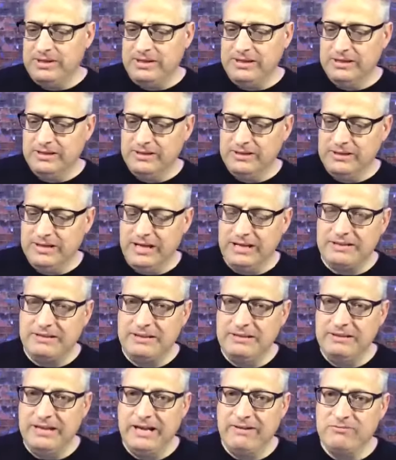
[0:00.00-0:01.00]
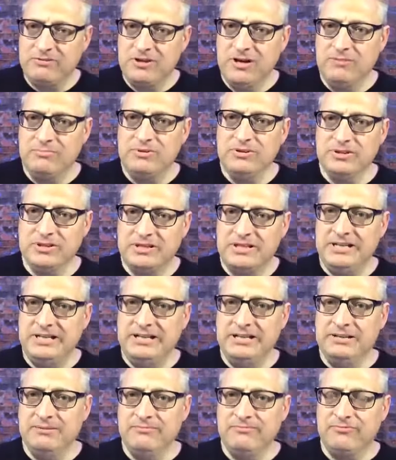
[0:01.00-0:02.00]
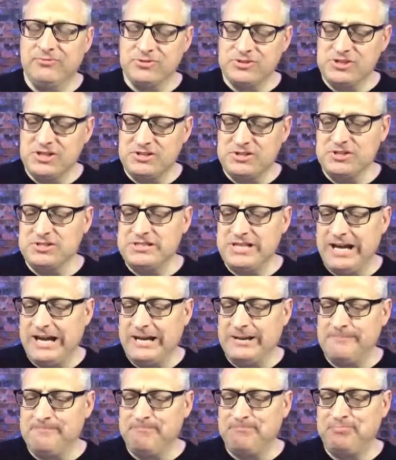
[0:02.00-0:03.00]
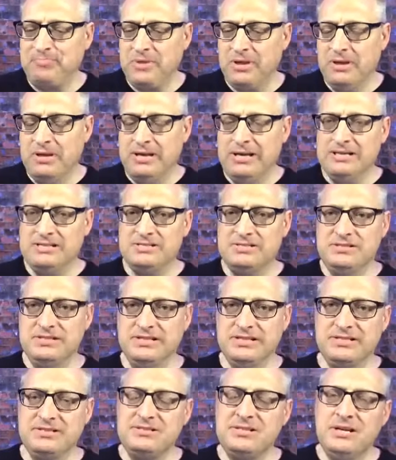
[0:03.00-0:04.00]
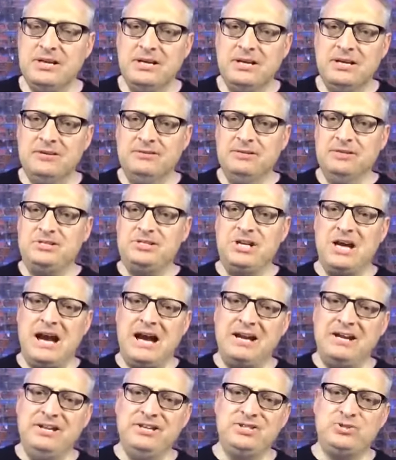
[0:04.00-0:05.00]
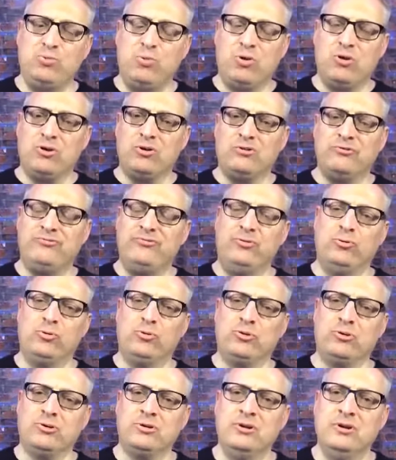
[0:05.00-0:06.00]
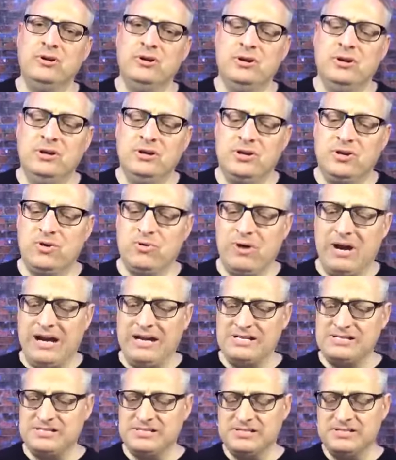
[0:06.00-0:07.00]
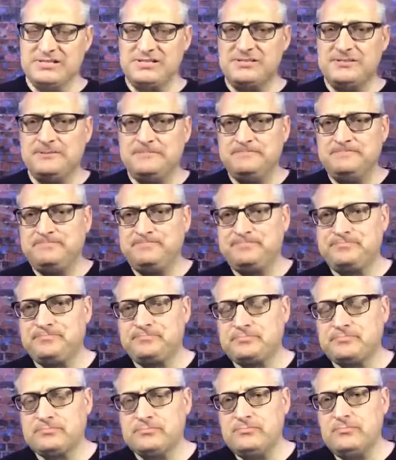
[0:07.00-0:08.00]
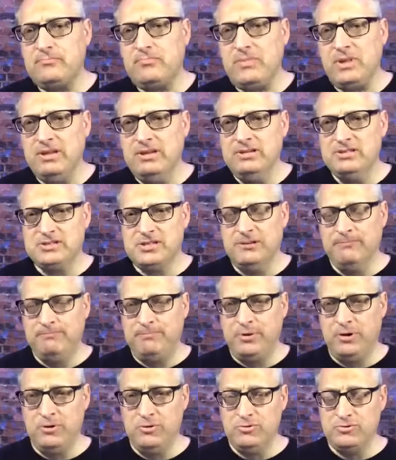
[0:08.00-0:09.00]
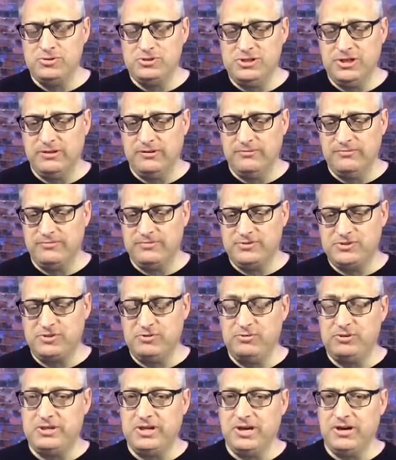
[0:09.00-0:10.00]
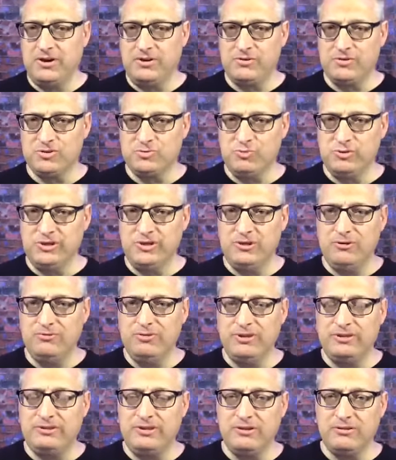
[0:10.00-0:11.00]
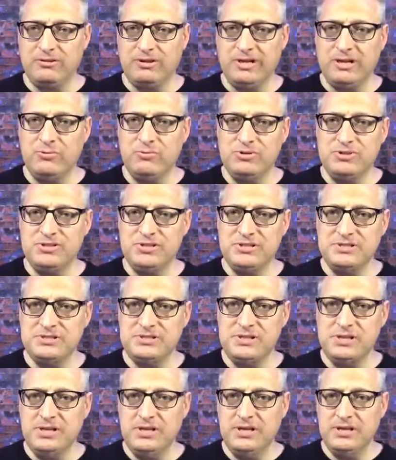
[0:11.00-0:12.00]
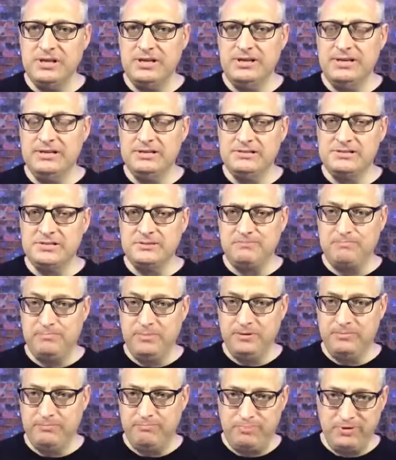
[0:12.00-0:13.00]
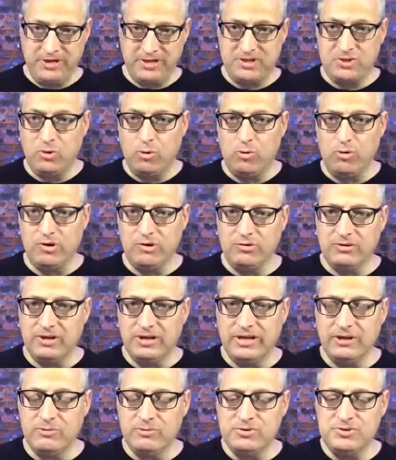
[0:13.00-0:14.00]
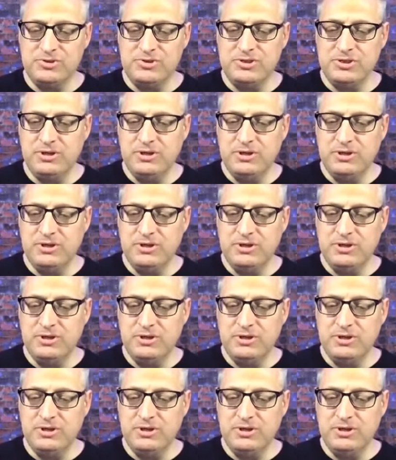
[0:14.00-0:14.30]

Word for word: uh, at, that have come to the kingdom for such a time as this. The Chinese word for crisis is composed of two characters. We know that their language is, is a, a pictorial language.